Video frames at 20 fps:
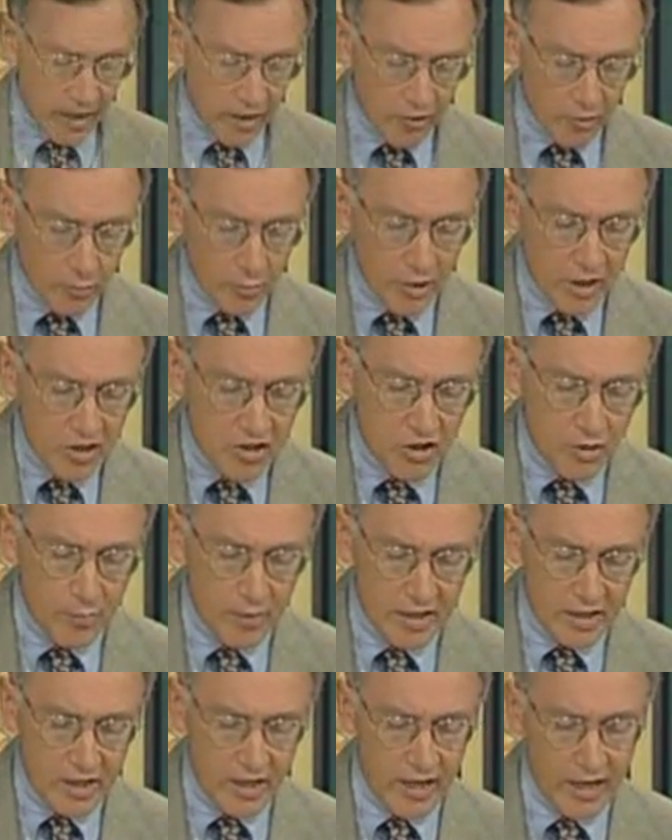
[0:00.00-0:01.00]
Now, the place to
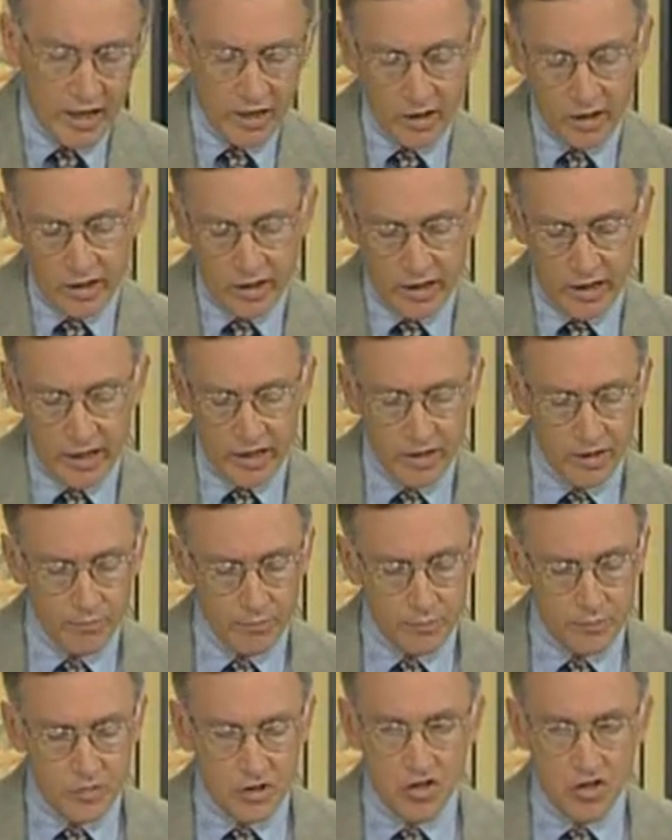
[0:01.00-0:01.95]
begin in any